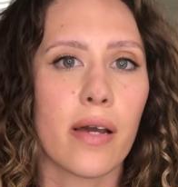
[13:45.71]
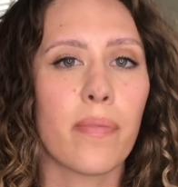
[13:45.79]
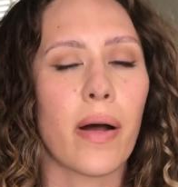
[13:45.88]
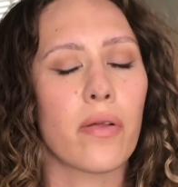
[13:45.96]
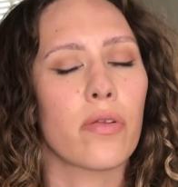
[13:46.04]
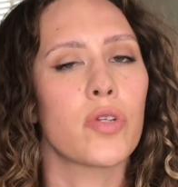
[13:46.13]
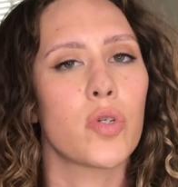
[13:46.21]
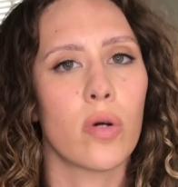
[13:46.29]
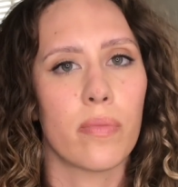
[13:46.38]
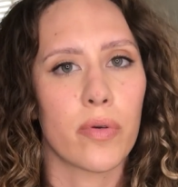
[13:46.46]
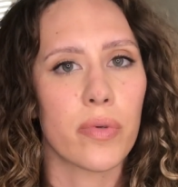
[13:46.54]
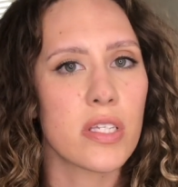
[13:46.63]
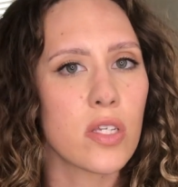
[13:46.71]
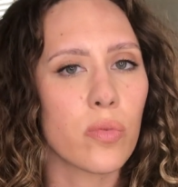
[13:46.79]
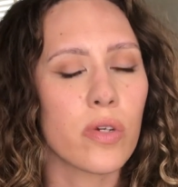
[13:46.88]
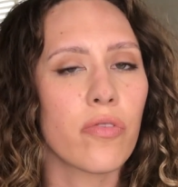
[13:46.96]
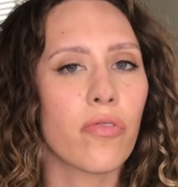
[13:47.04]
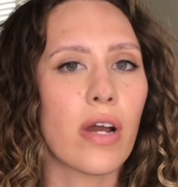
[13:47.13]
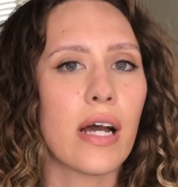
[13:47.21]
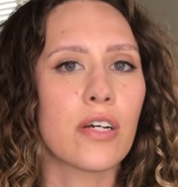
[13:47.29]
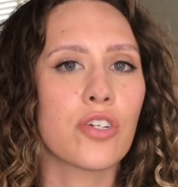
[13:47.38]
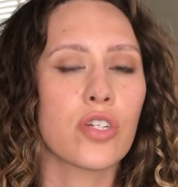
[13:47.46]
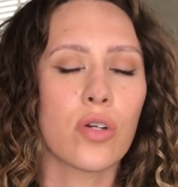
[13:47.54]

I'll either do a Marissa refresh,